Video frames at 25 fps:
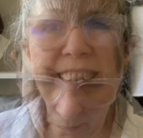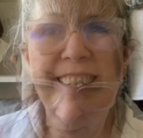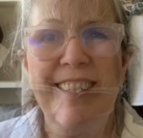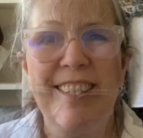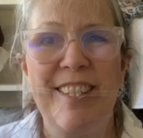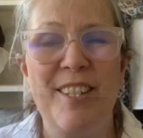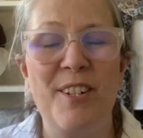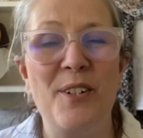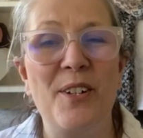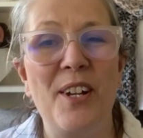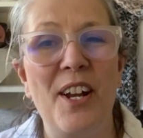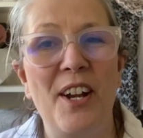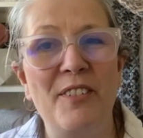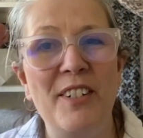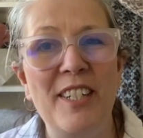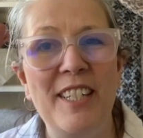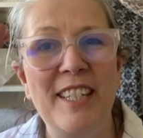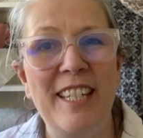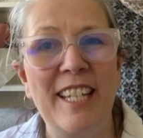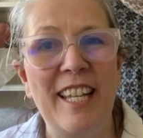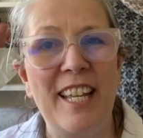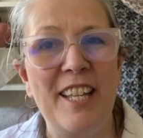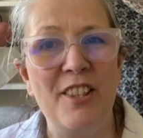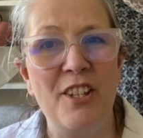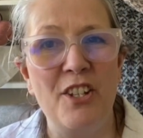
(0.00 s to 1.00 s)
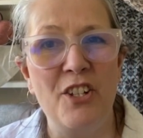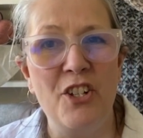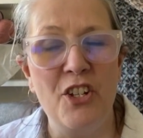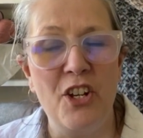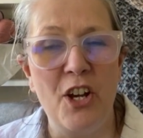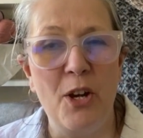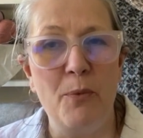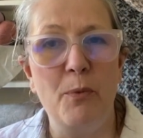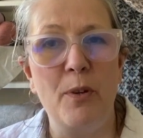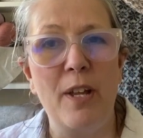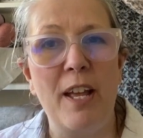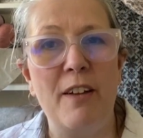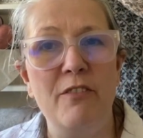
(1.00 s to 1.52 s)
So currently in the
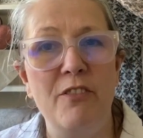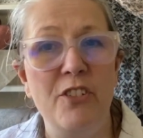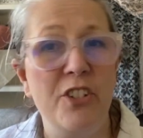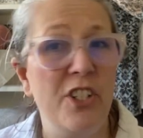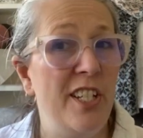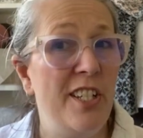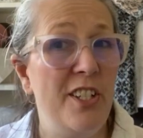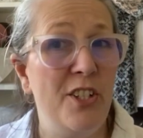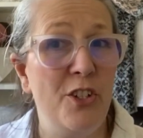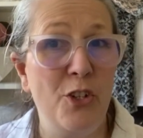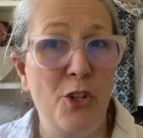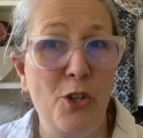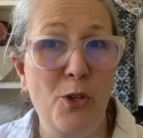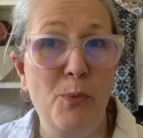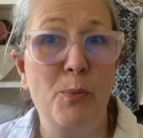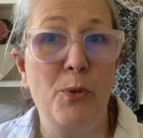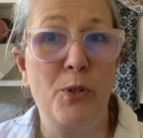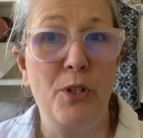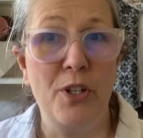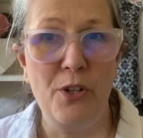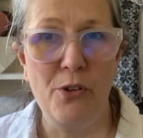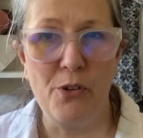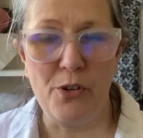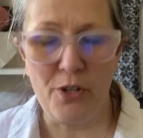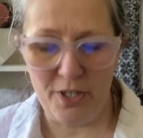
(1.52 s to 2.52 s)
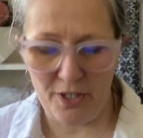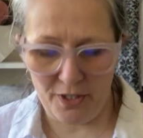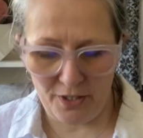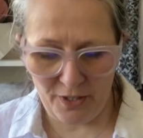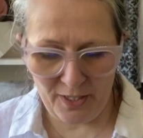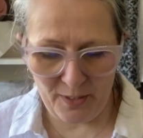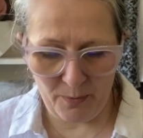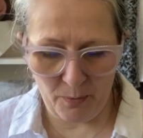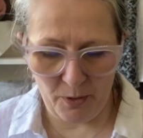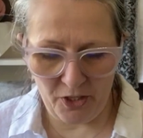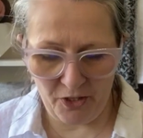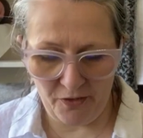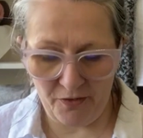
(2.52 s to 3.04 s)
shop, we have just 2
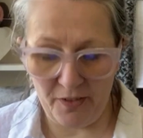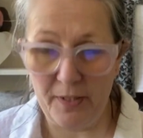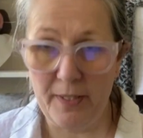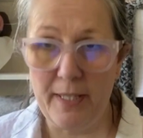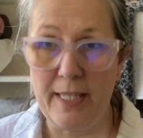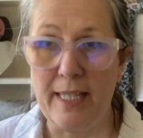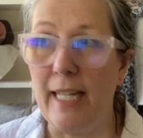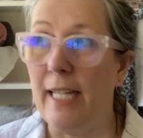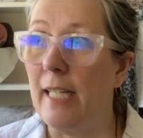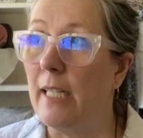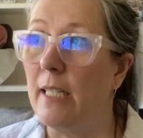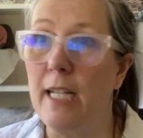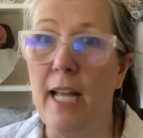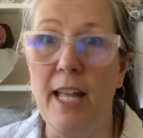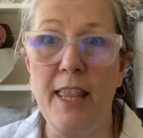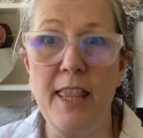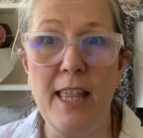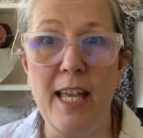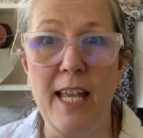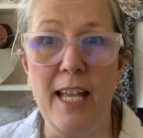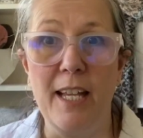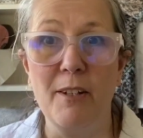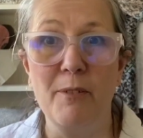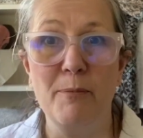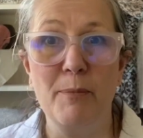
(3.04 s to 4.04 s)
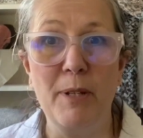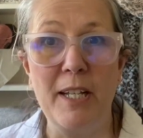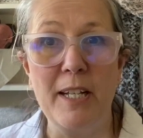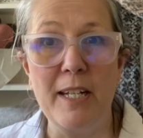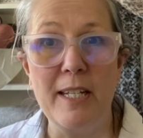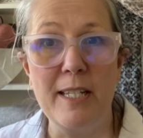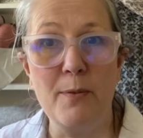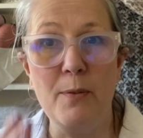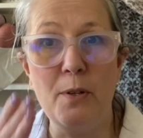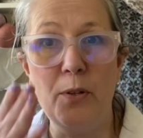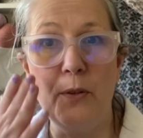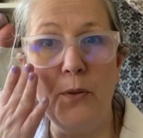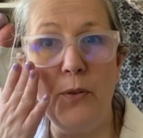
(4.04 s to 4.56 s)
pre-orders, which feels like nothing
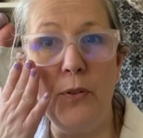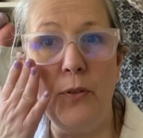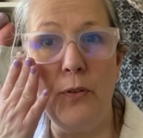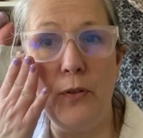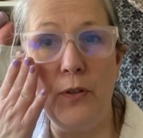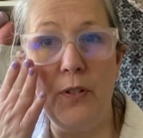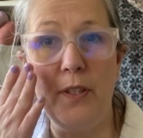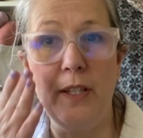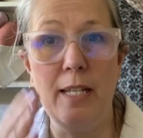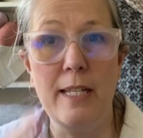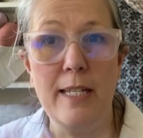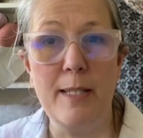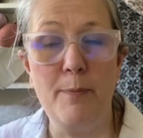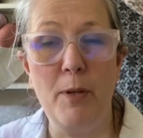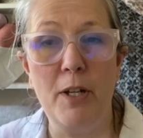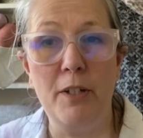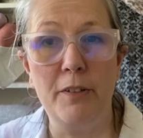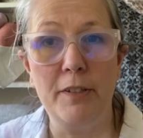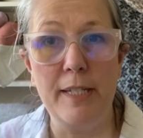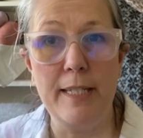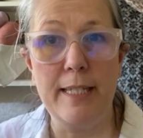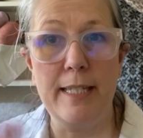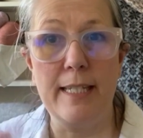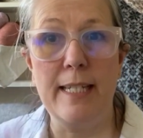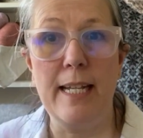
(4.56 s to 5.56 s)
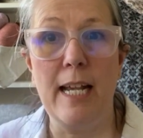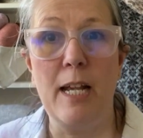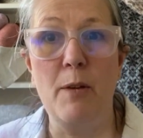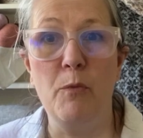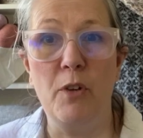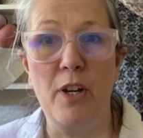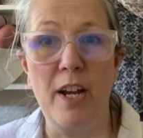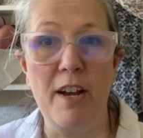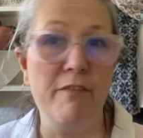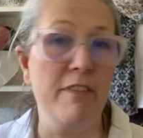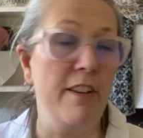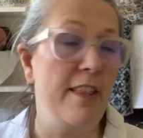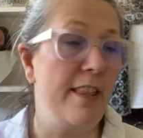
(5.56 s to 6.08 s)
because we go through these periods of time
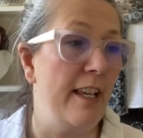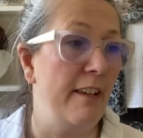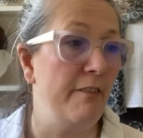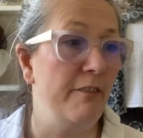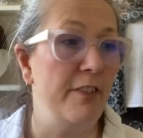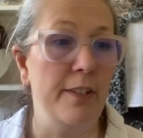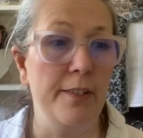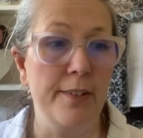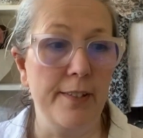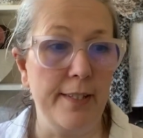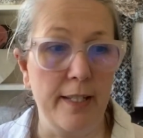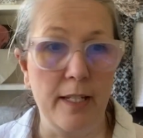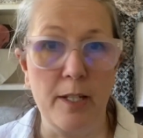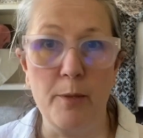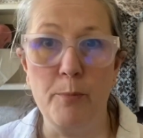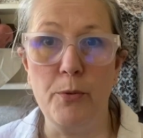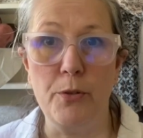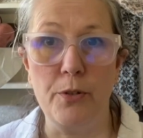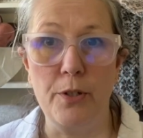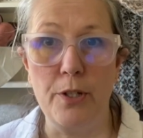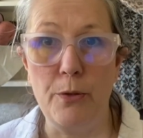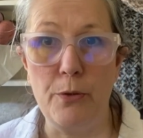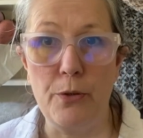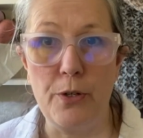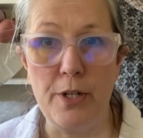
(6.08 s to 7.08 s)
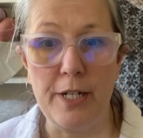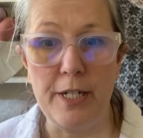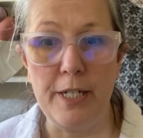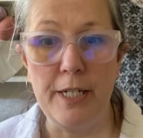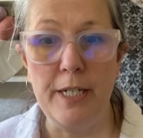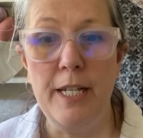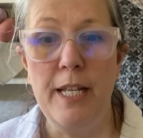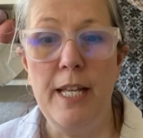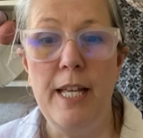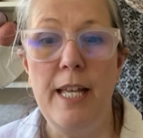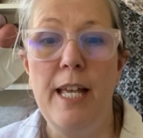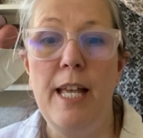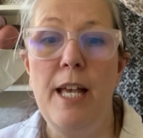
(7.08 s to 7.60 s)
where everything feels like a pre-order.
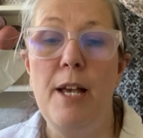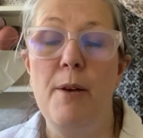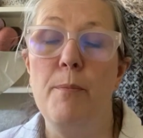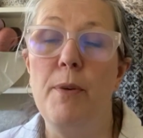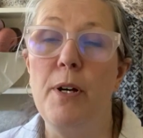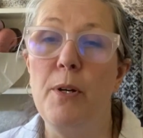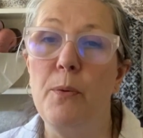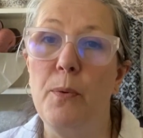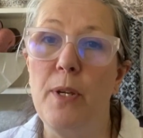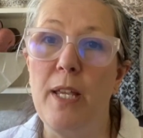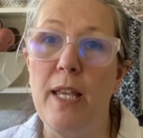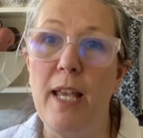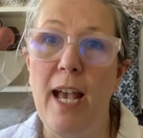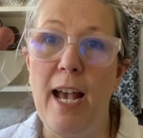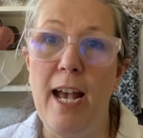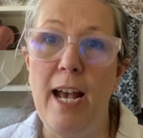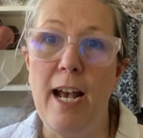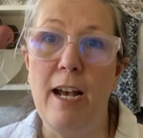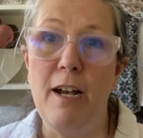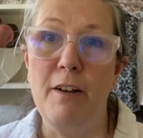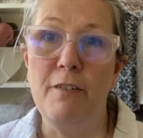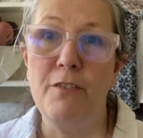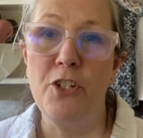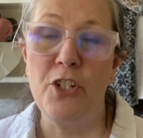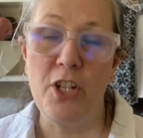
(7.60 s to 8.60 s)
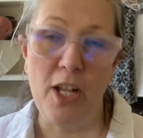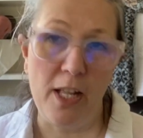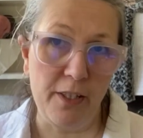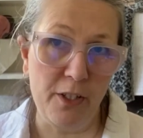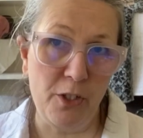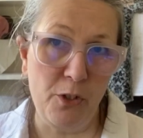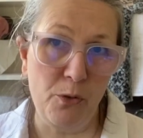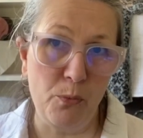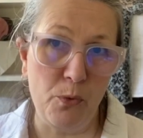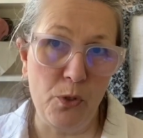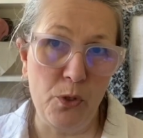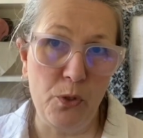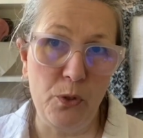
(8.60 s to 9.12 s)
But we have
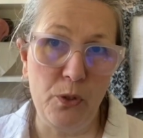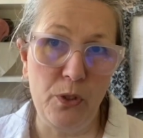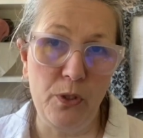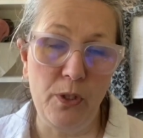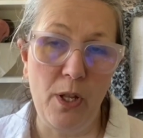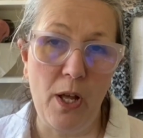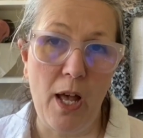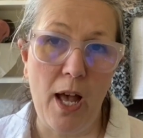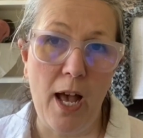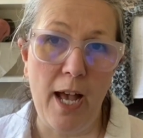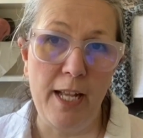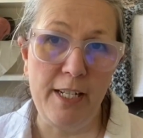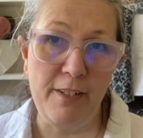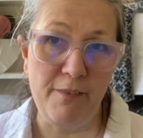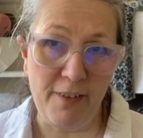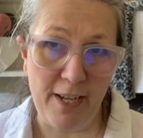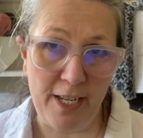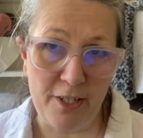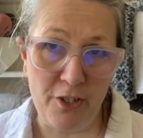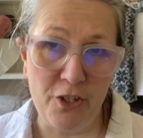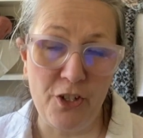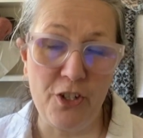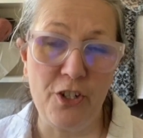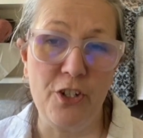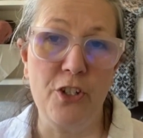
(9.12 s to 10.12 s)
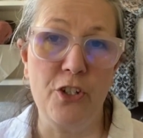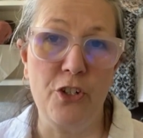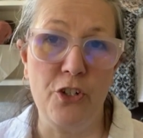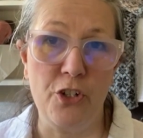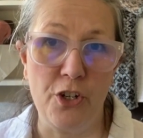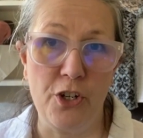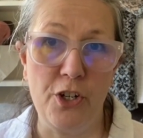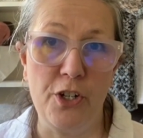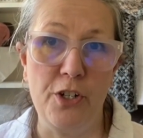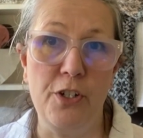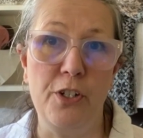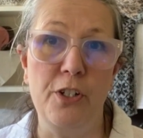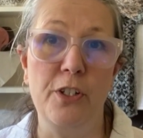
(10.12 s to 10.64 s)
Shetland Wool Adventures
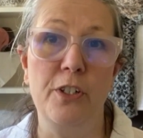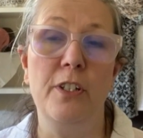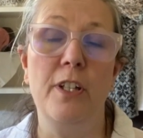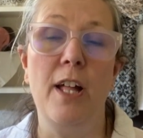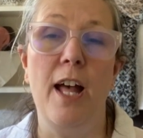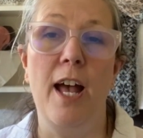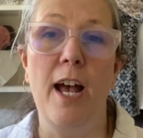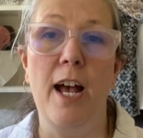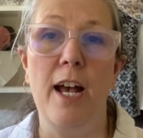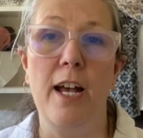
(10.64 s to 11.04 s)
Journal,